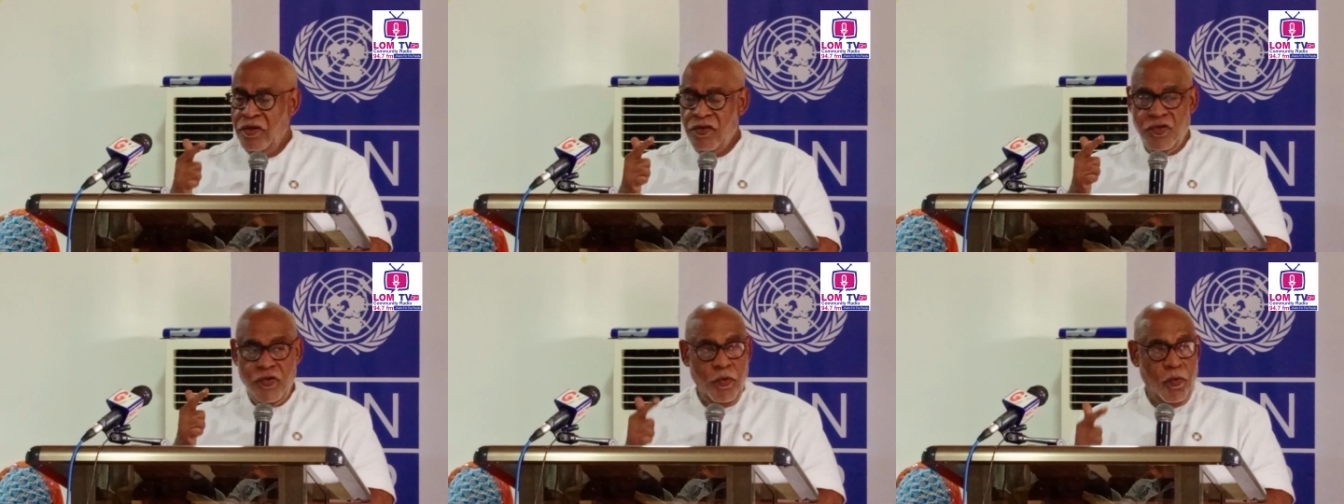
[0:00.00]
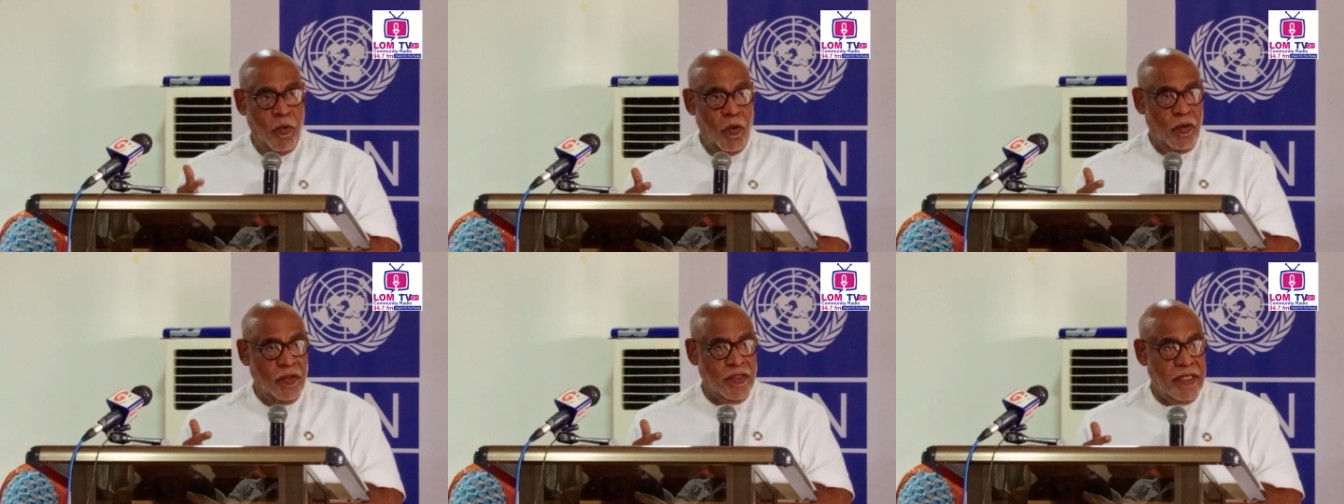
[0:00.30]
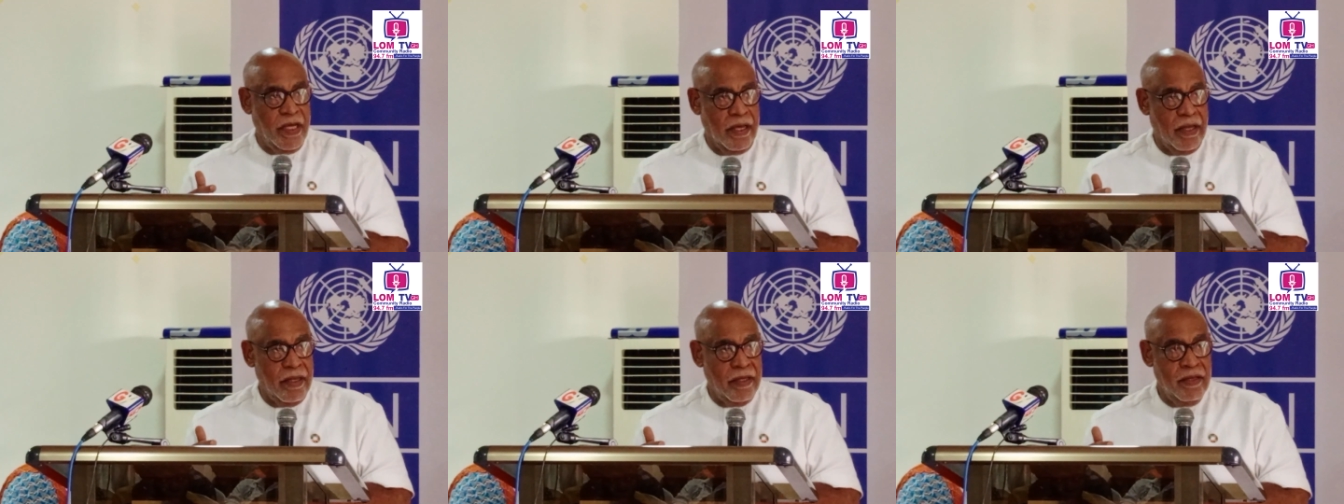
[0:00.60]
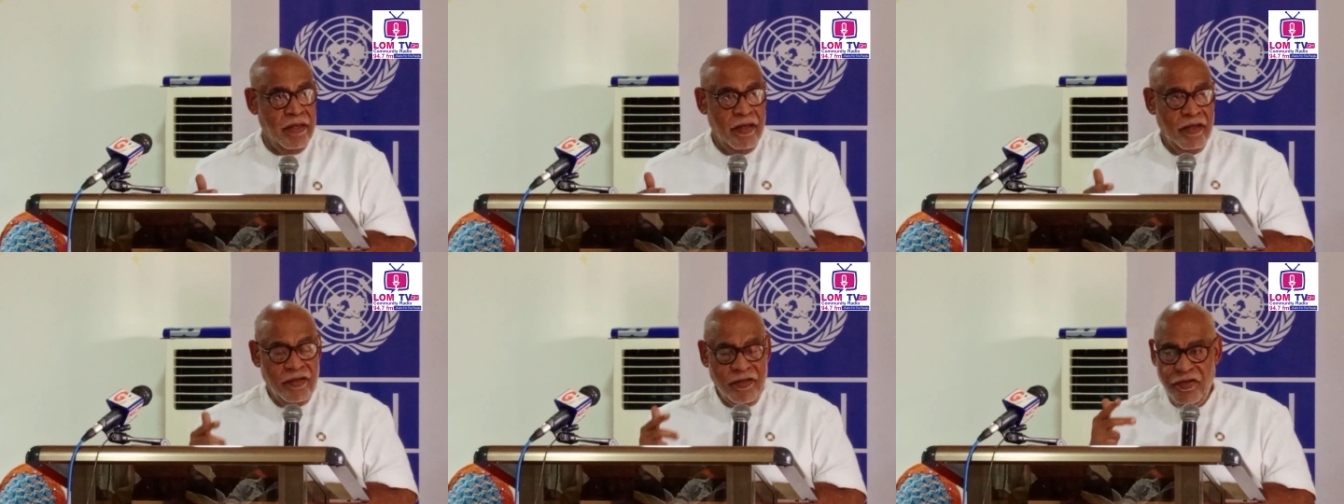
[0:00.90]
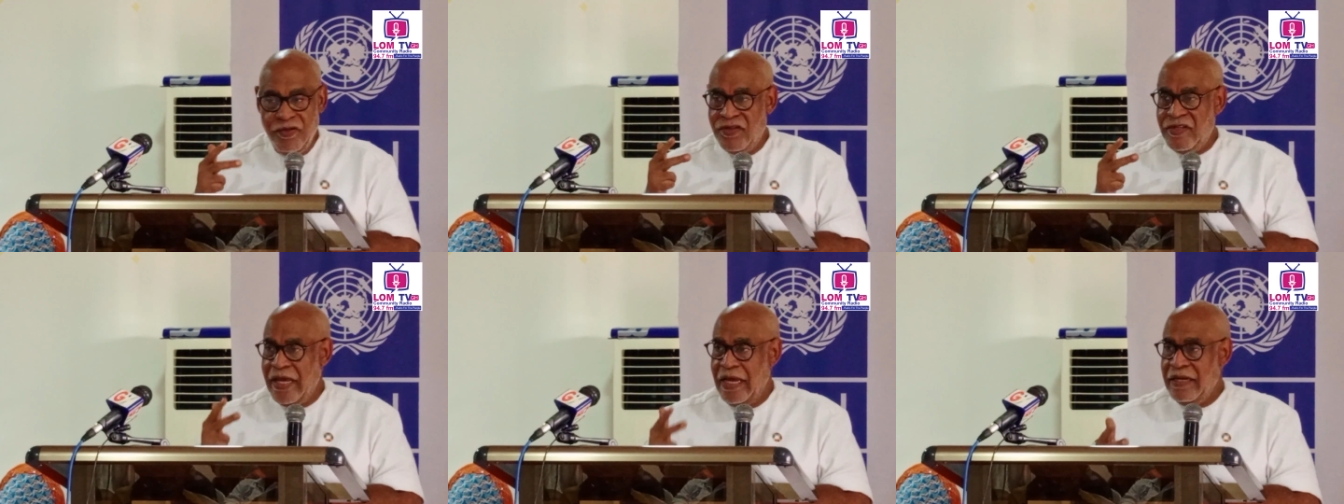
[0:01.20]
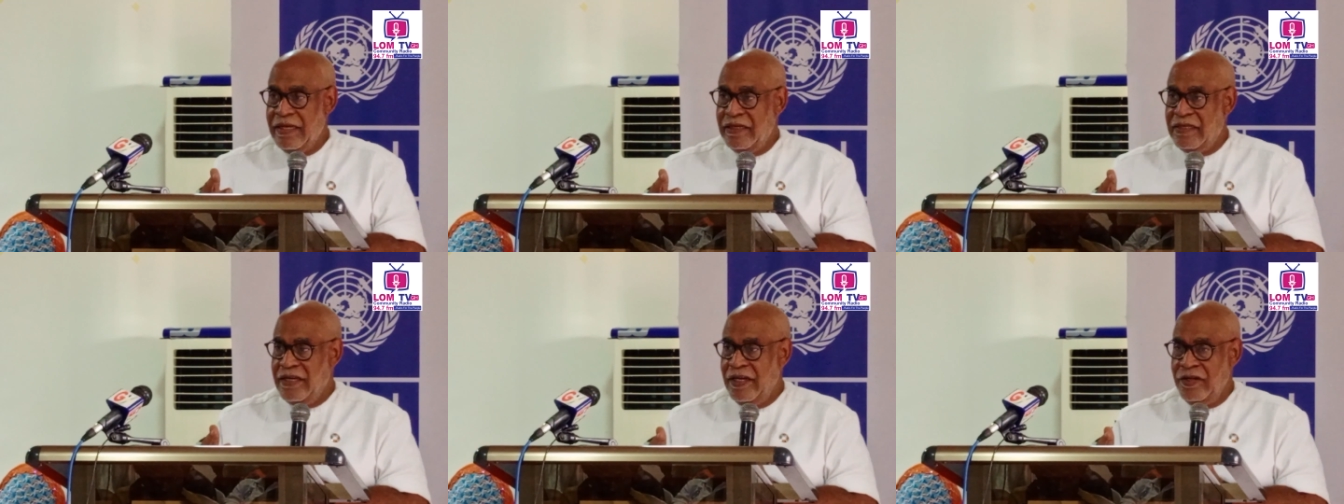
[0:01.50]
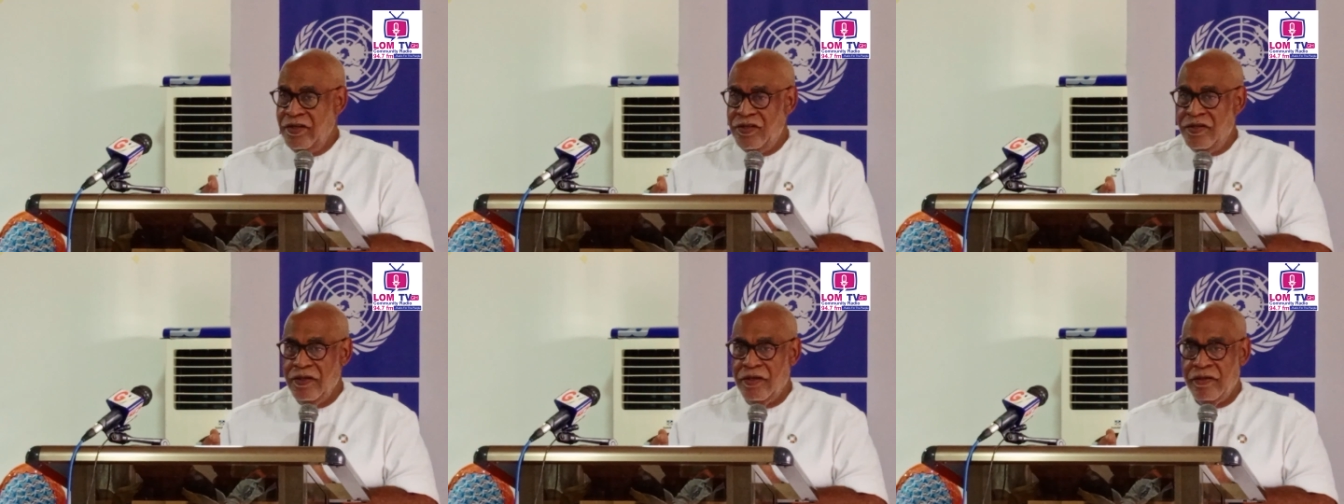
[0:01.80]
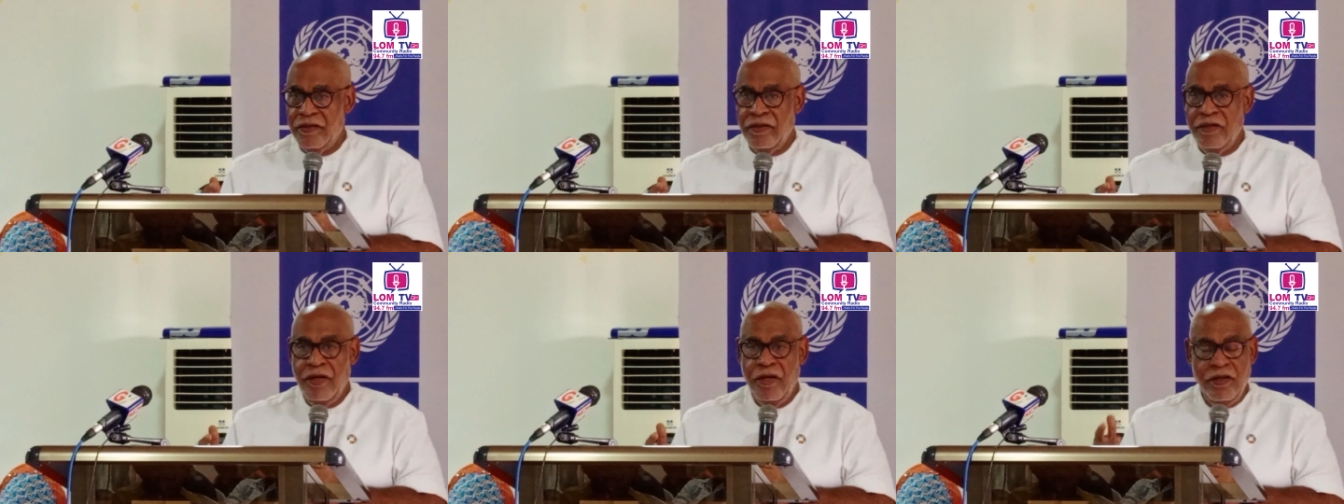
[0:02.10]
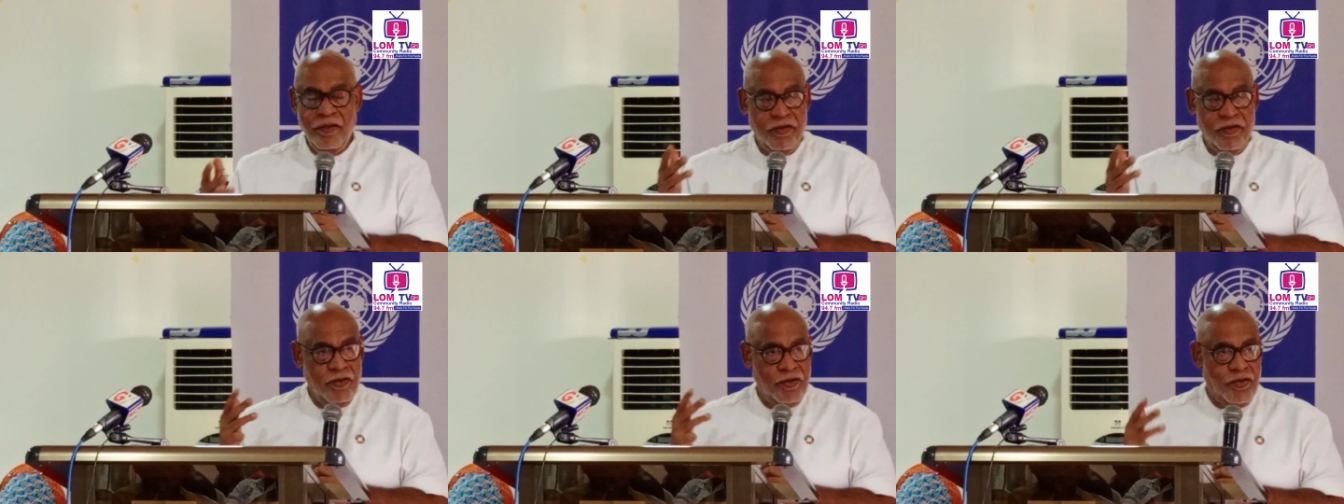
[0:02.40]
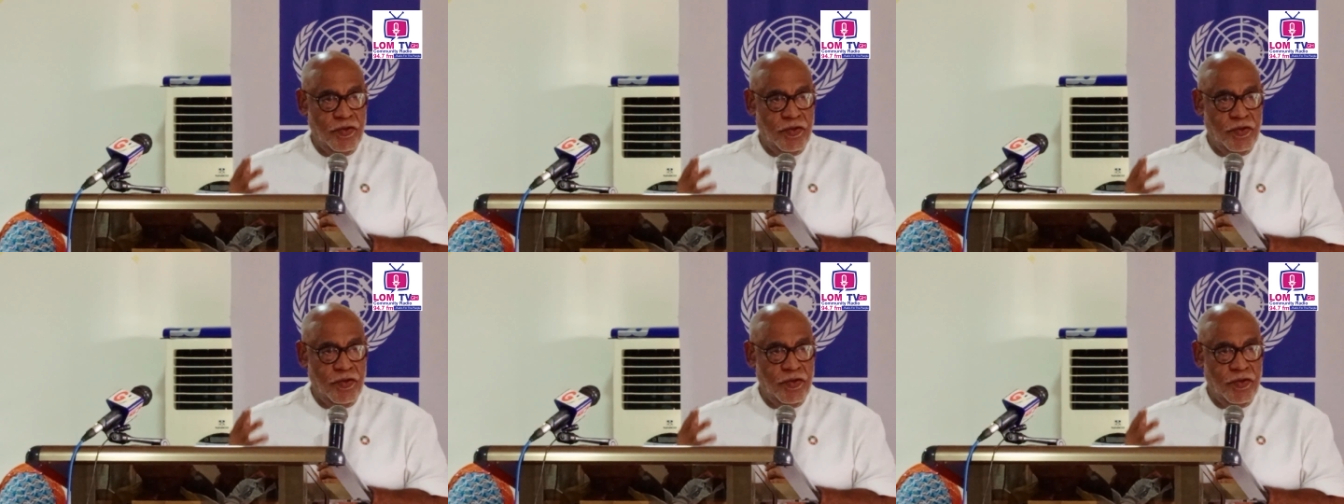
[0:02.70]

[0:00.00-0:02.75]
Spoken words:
to water, to sanitation, to